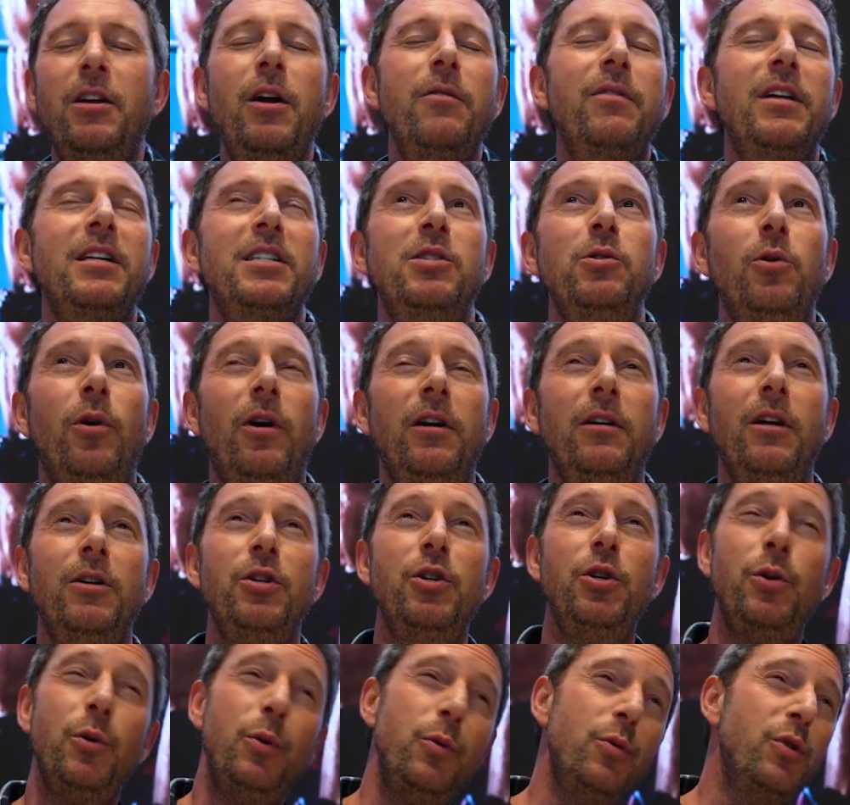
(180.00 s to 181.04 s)
know that's not an
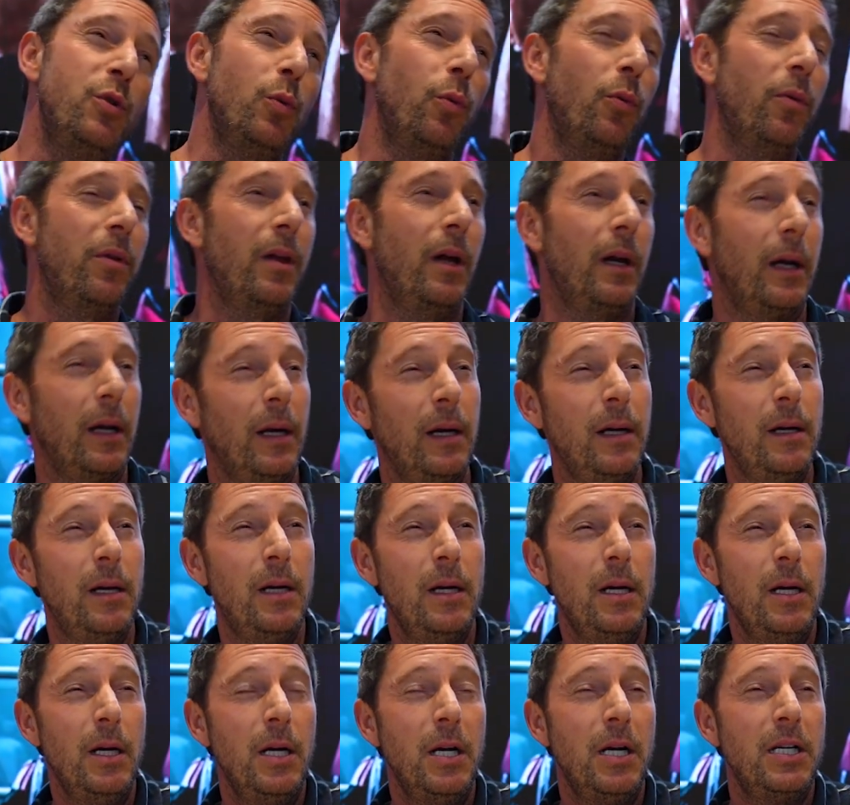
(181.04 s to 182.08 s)
unusual thing.
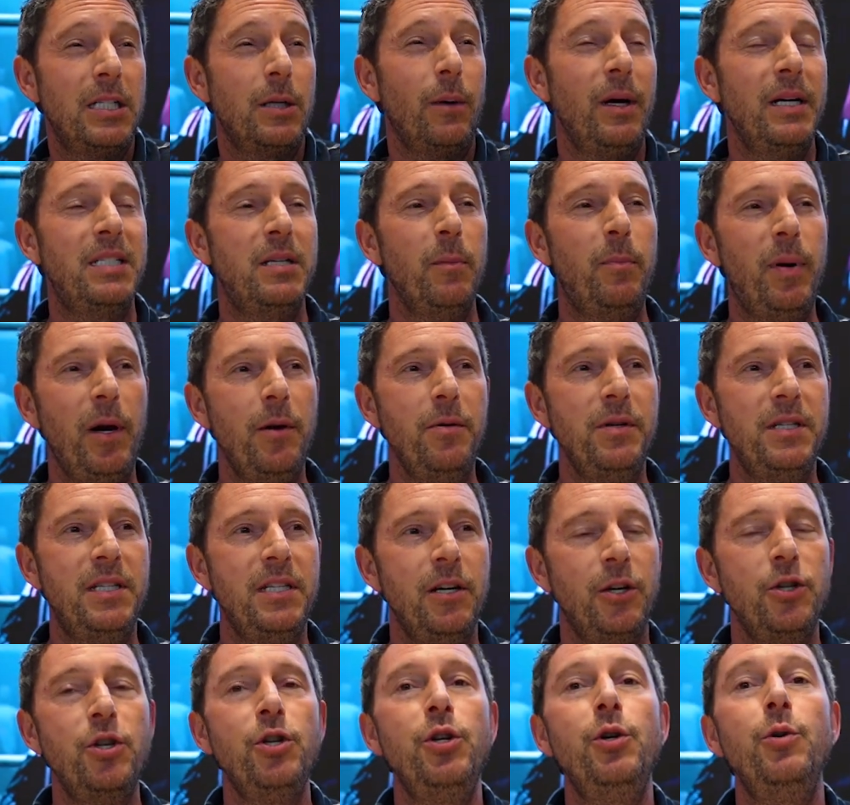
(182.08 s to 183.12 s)
So I suppose the
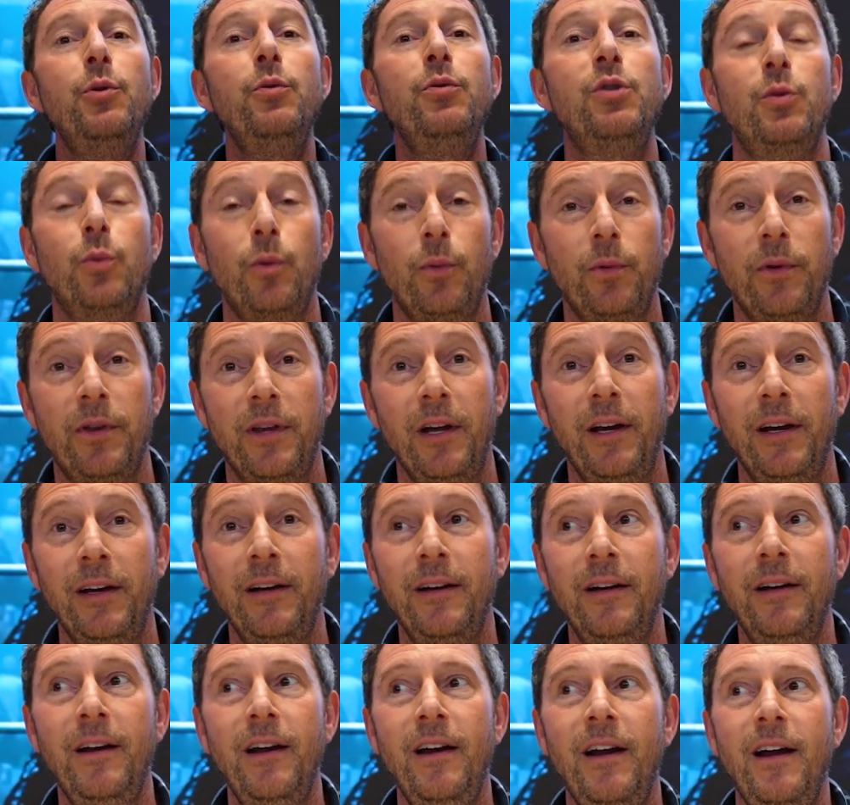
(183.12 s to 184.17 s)
unusual
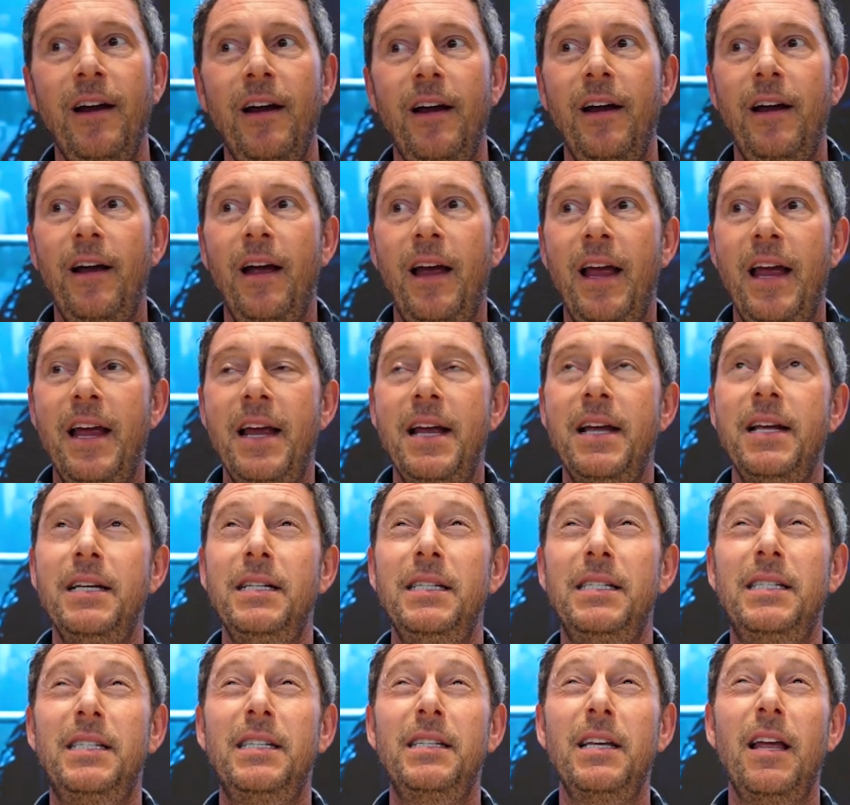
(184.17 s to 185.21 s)
thing
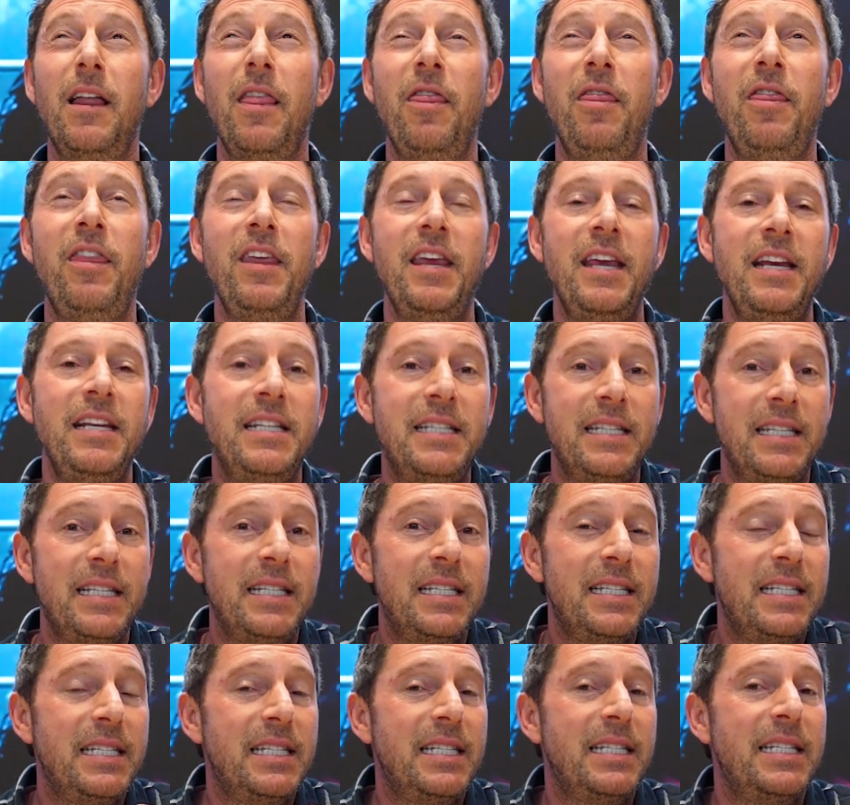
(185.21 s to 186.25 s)
is the
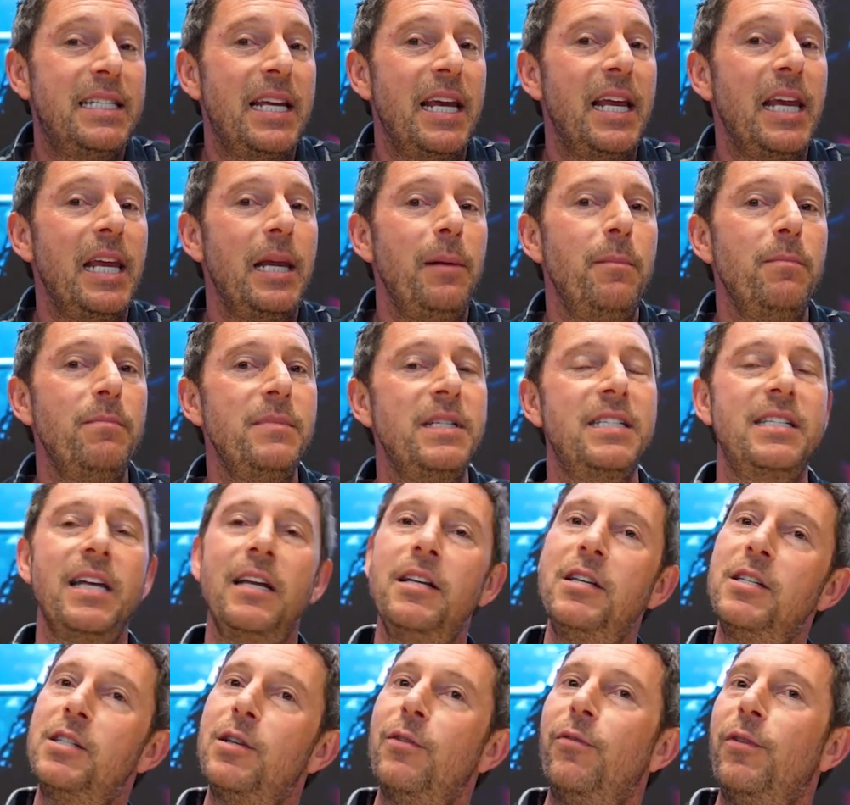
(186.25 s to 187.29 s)
team's
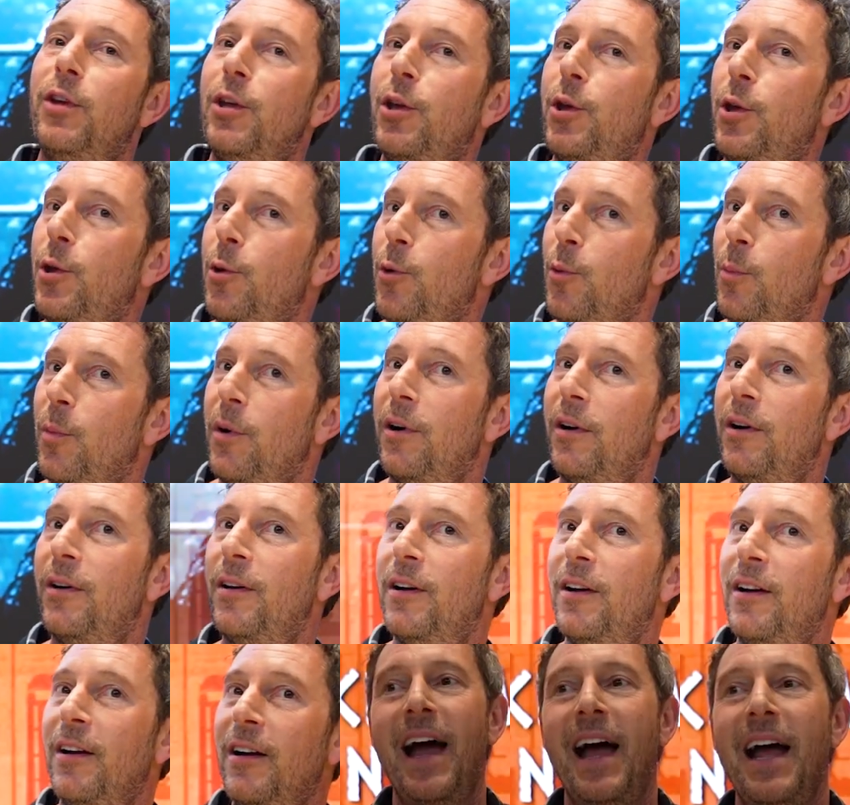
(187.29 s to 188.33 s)
sense of humor
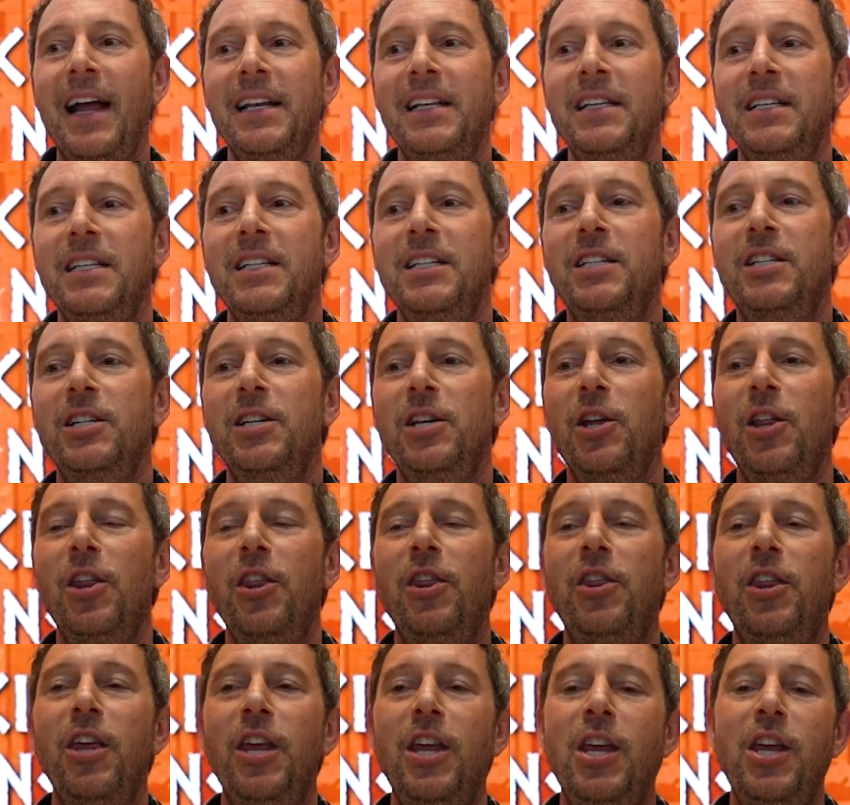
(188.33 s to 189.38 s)
and
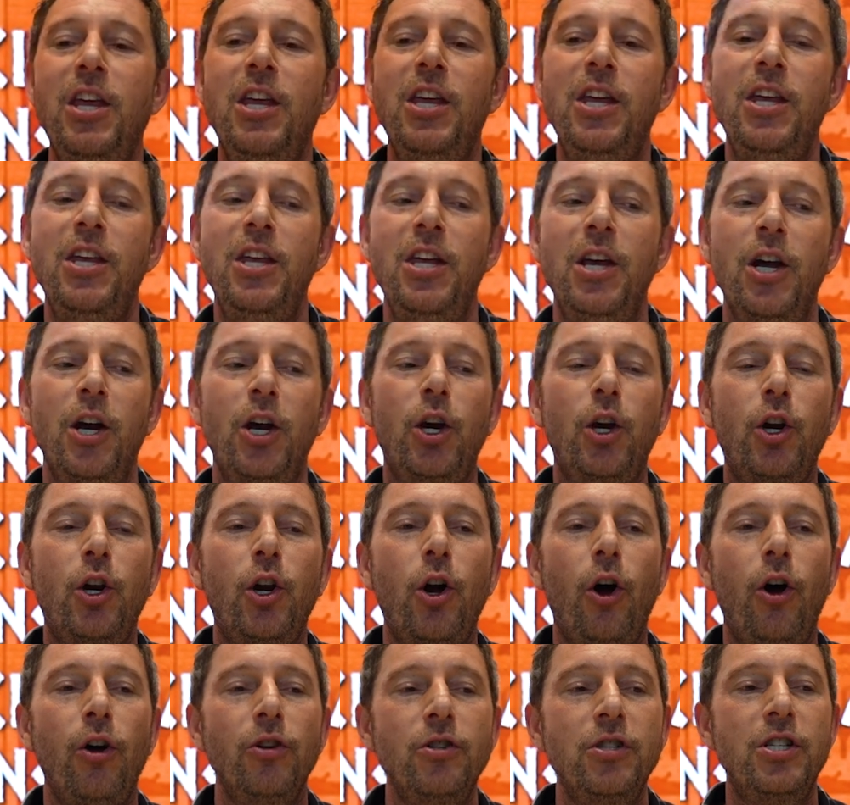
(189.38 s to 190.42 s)
the
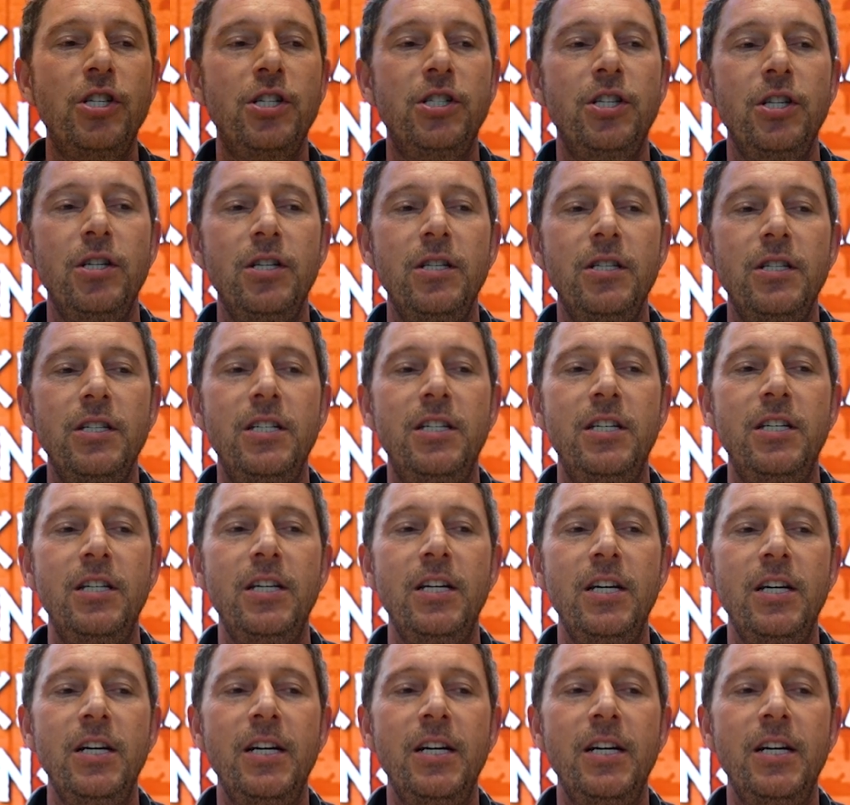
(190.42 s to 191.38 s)
constant